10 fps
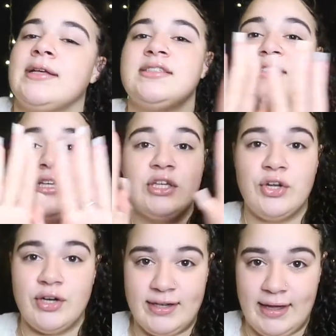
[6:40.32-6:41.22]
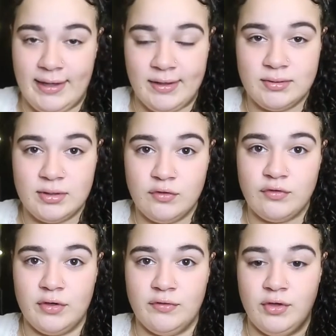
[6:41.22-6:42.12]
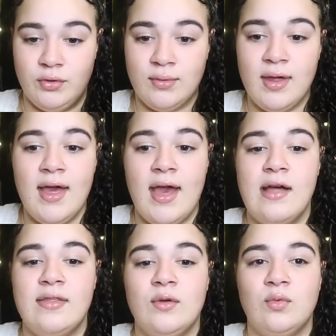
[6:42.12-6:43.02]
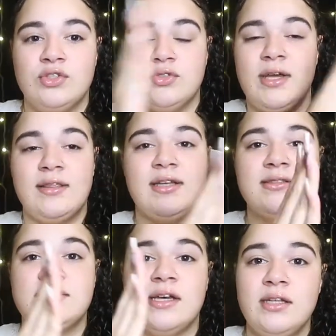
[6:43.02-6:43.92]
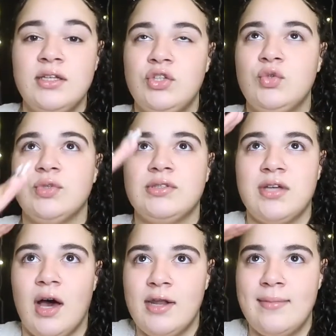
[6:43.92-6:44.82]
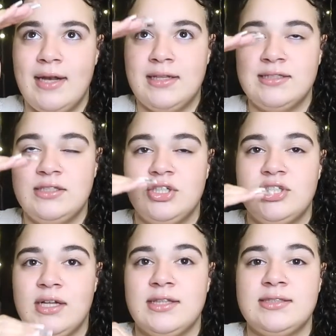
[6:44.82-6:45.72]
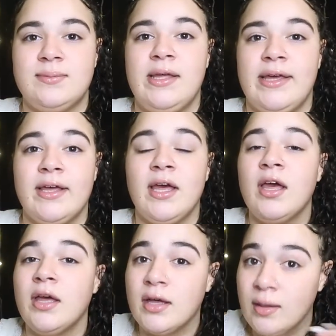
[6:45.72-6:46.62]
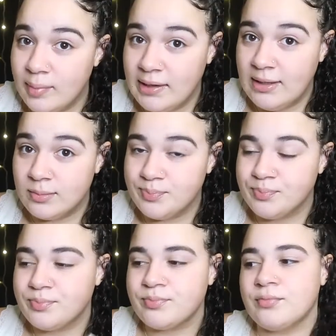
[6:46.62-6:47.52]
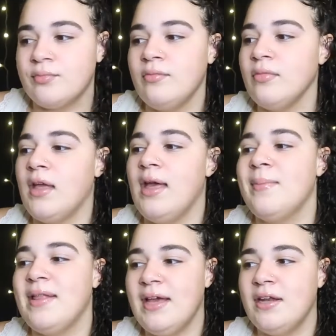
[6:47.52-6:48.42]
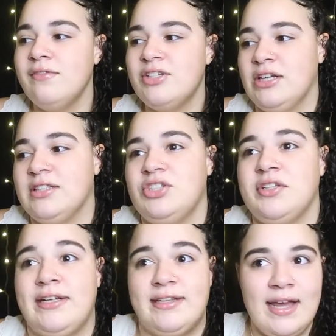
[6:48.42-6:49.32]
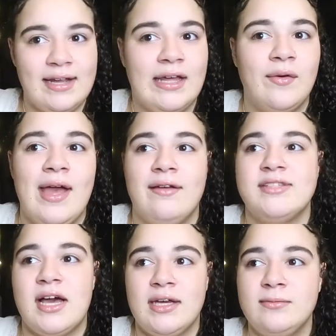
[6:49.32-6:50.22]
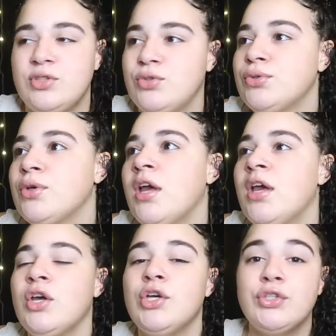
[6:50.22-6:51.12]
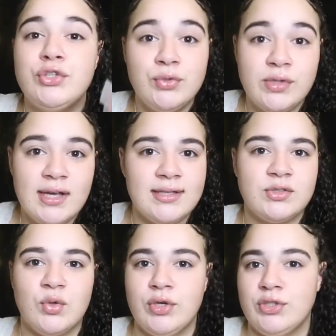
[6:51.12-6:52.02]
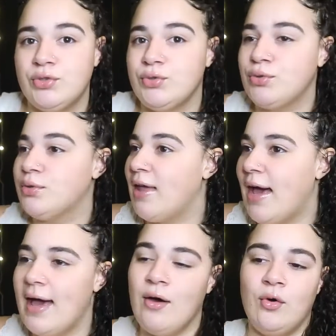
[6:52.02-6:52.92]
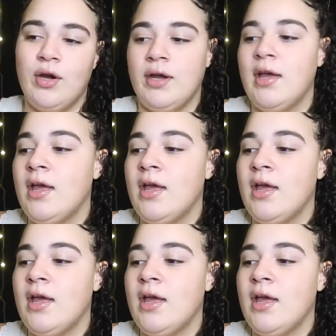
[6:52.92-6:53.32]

seeing your day in front of you. And then once you get things done, you will automatically see your checklist being complete. And by the end of the checklist, you're like, dang, now I have time to do this or do that or